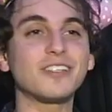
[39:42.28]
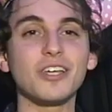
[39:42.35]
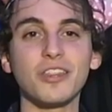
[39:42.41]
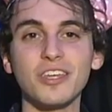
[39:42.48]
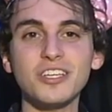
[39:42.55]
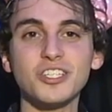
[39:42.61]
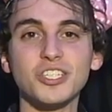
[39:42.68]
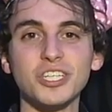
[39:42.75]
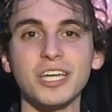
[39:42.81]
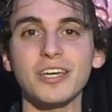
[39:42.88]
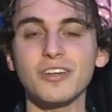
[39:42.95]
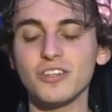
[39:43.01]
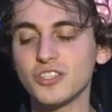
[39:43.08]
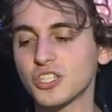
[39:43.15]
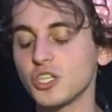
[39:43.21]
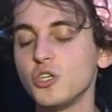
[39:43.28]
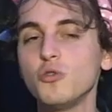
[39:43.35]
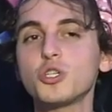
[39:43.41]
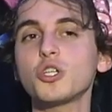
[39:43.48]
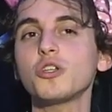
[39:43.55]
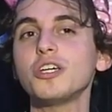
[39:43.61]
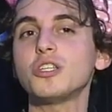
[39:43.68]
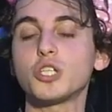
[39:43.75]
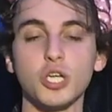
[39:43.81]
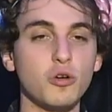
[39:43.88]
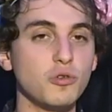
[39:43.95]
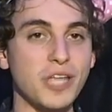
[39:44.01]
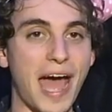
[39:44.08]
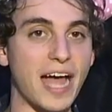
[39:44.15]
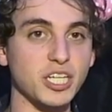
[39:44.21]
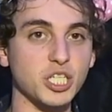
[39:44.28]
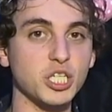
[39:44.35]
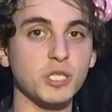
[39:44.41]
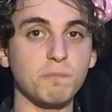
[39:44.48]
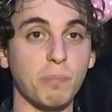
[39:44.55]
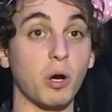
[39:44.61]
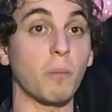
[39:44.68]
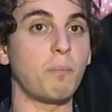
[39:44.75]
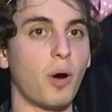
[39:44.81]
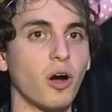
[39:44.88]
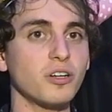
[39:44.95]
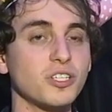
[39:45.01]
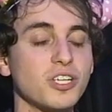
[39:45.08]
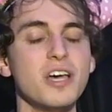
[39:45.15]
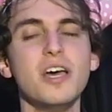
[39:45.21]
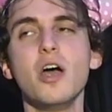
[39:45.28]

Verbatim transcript: to this is usually two dashes per part.